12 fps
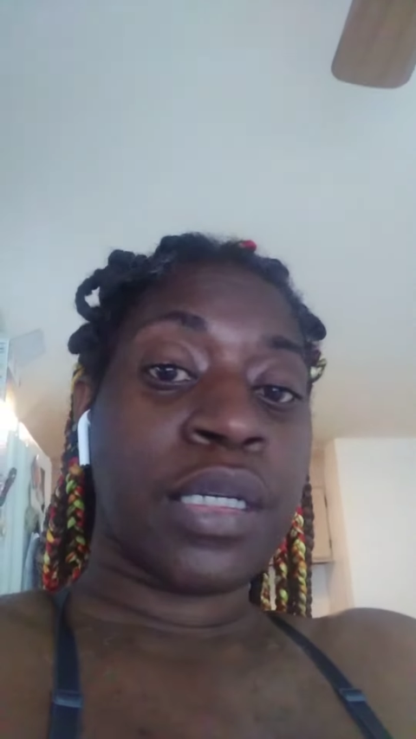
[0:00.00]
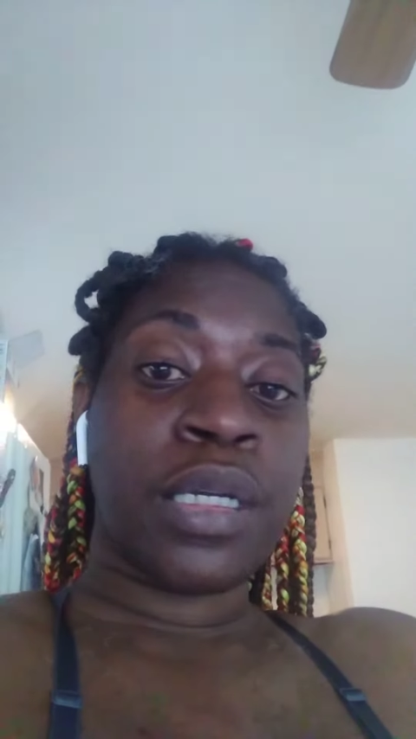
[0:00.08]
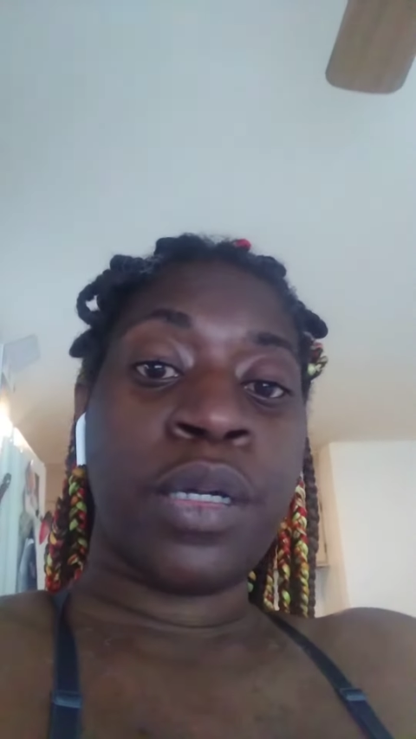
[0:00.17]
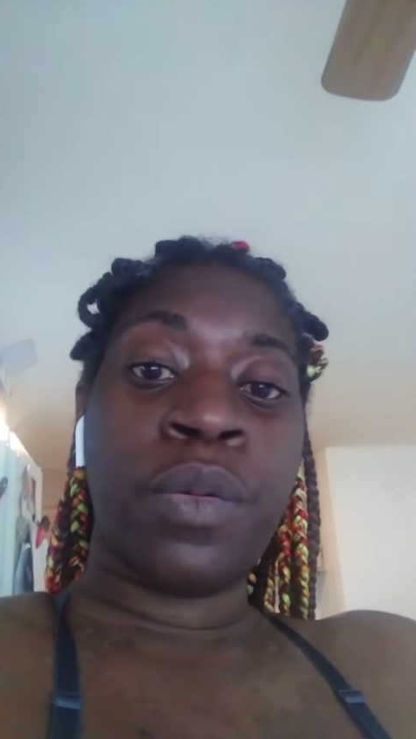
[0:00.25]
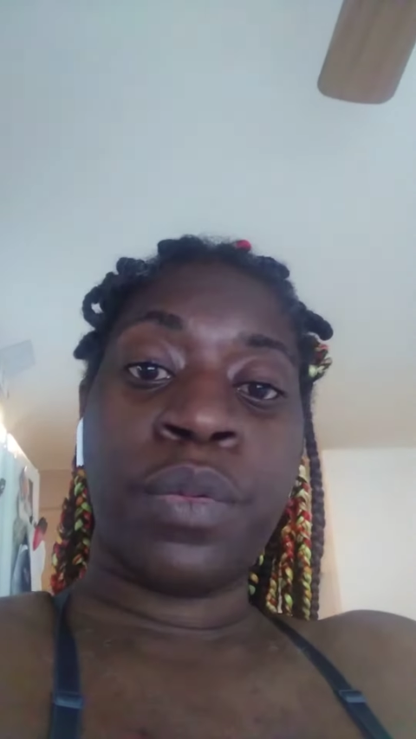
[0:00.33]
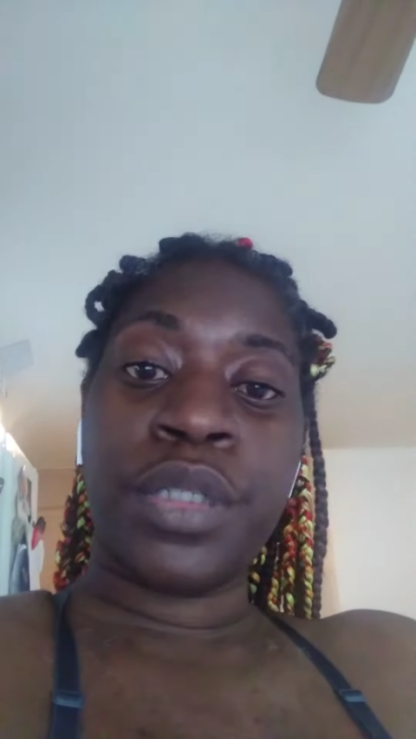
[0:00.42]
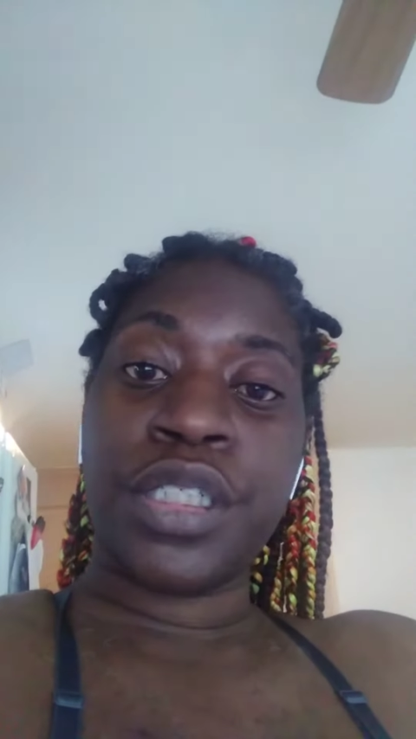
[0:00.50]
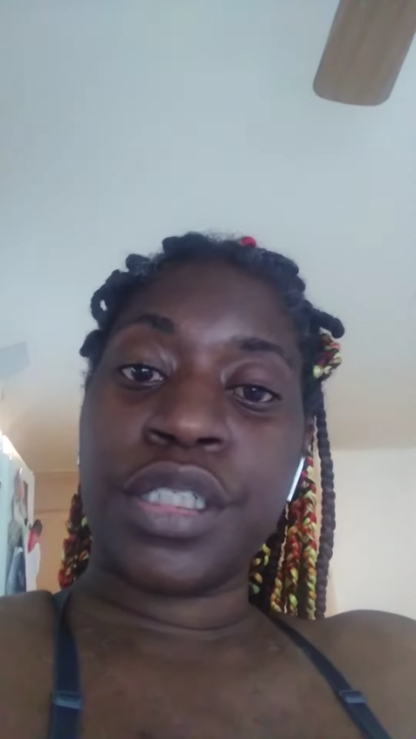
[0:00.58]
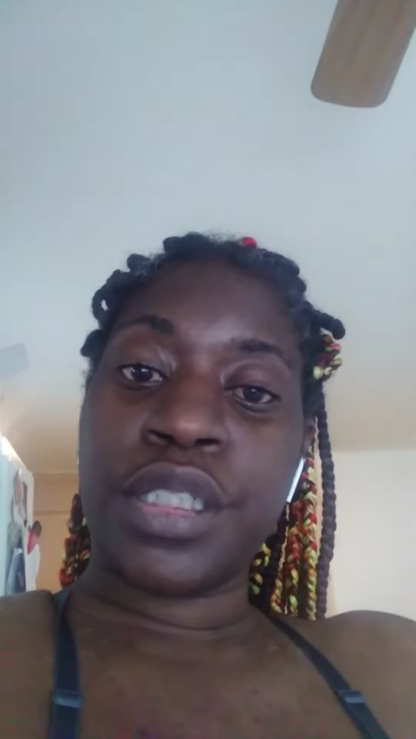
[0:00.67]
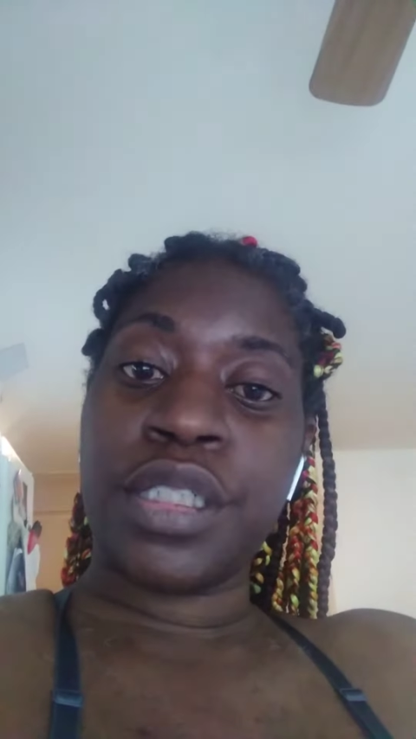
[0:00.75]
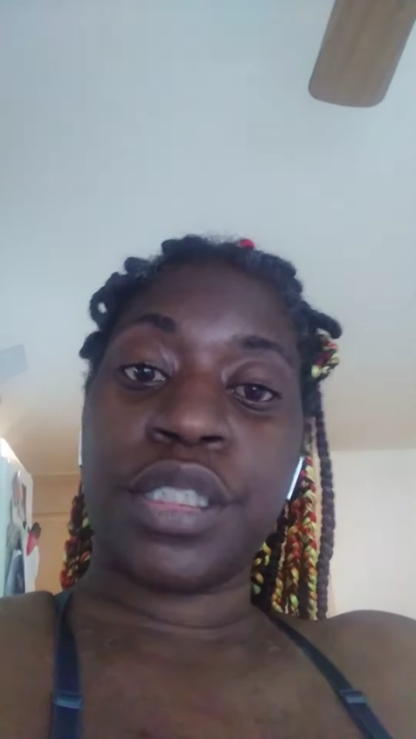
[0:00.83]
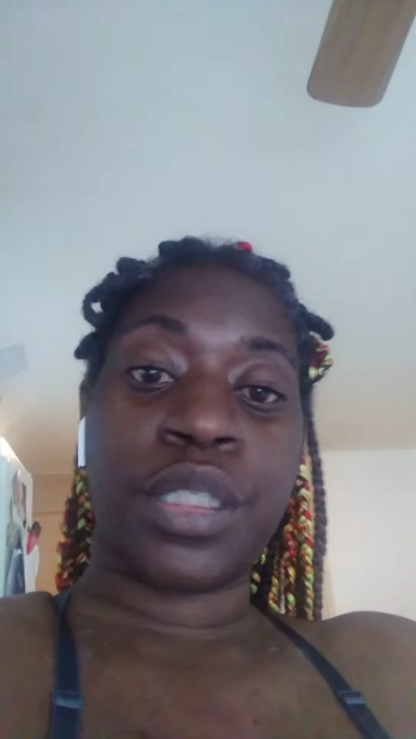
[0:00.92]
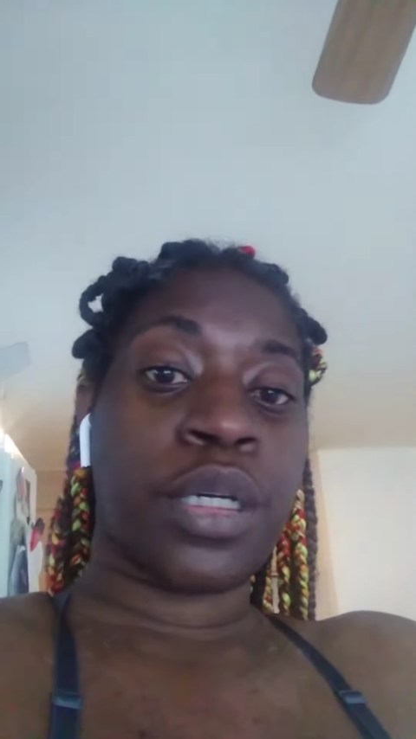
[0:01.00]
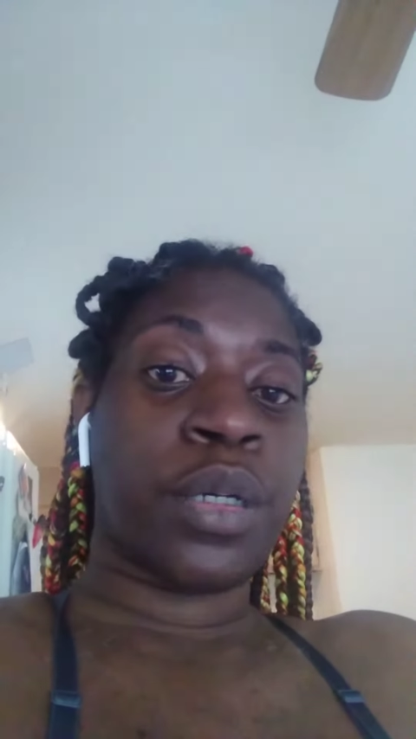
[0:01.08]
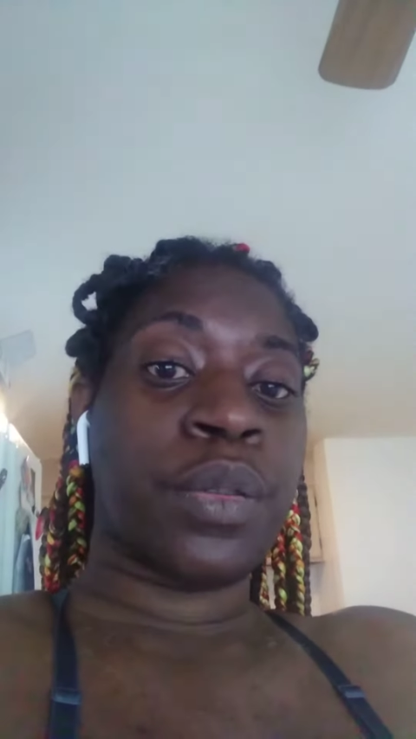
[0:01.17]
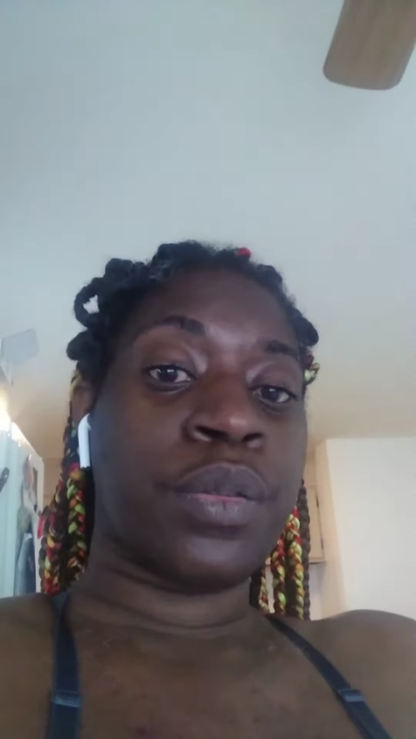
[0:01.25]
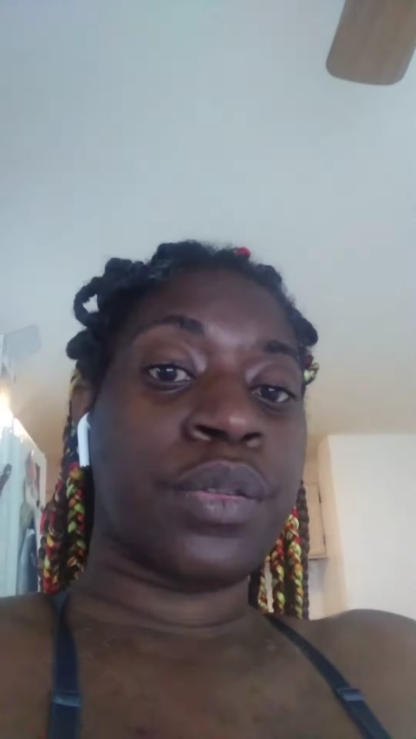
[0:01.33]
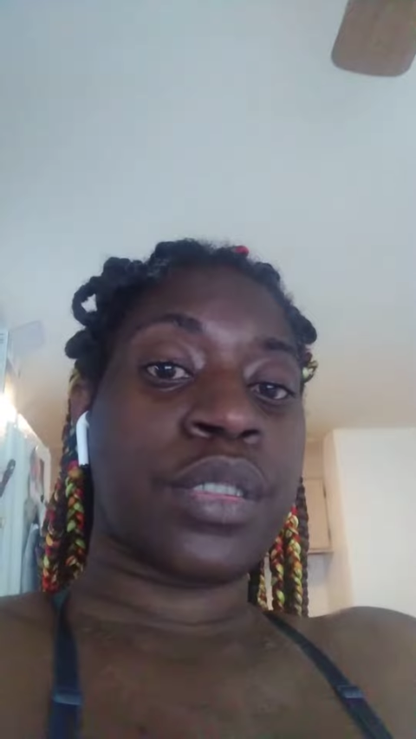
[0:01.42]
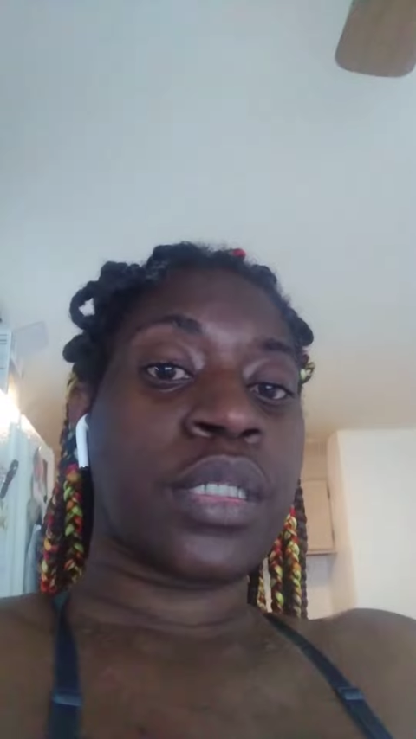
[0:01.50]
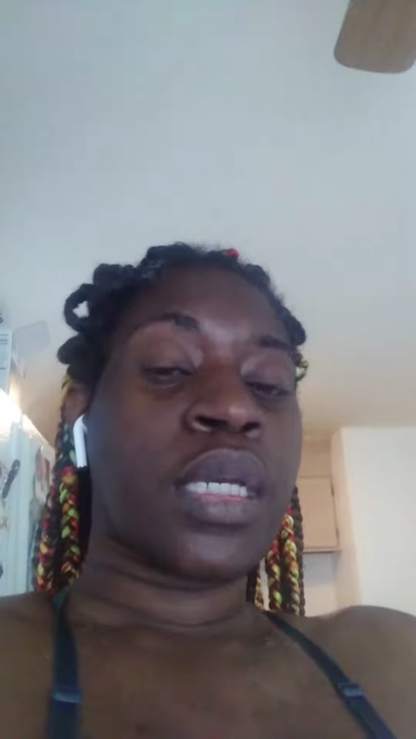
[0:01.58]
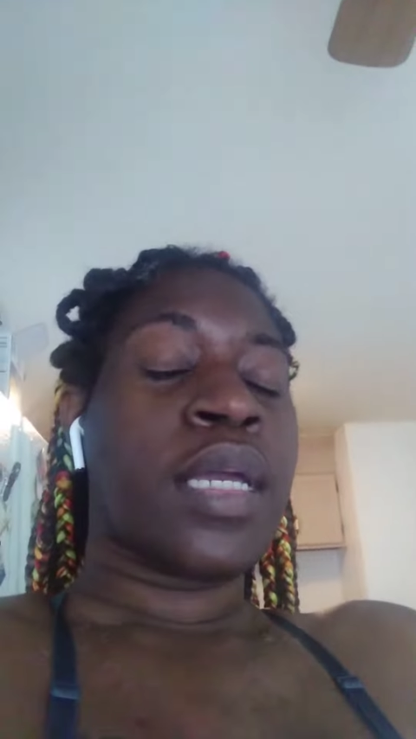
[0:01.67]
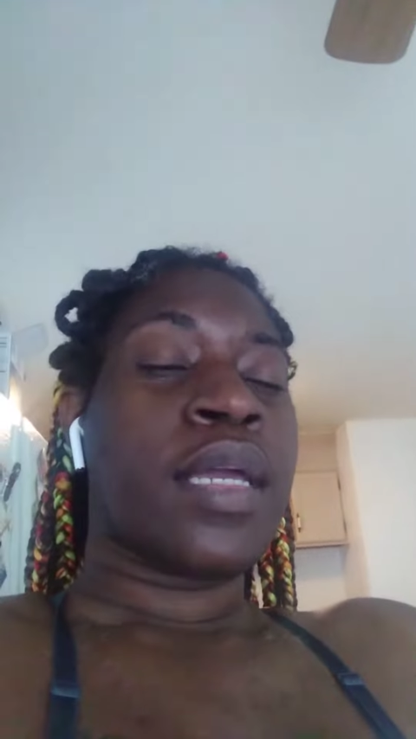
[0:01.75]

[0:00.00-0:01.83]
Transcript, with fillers: in which this goes.